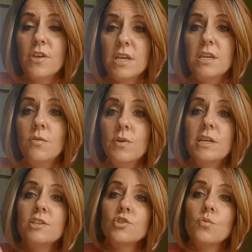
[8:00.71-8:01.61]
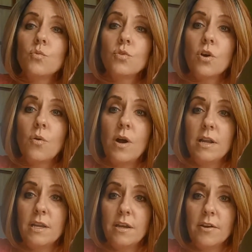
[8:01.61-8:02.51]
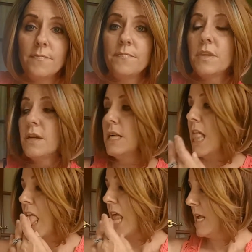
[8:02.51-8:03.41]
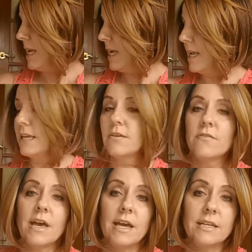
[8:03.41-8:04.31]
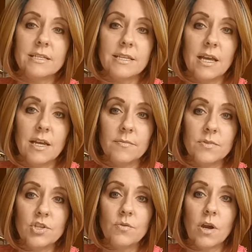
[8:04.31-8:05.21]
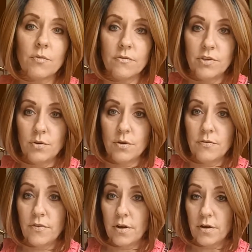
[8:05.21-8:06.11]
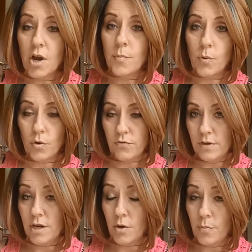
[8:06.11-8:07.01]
that he reads will go on here. And I give that to our reviewer for in our